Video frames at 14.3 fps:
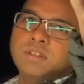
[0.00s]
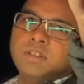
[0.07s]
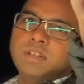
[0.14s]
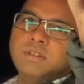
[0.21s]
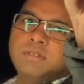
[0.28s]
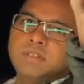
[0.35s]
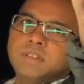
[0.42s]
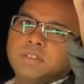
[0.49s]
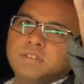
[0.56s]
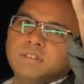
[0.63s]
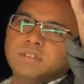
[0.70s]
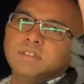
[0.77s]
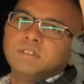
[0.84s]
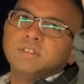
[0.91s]
everything
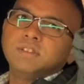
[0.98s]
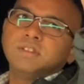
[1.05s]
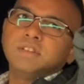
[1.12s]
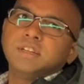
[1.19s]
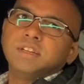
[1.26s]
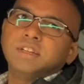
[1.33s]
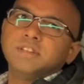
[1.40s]
is like an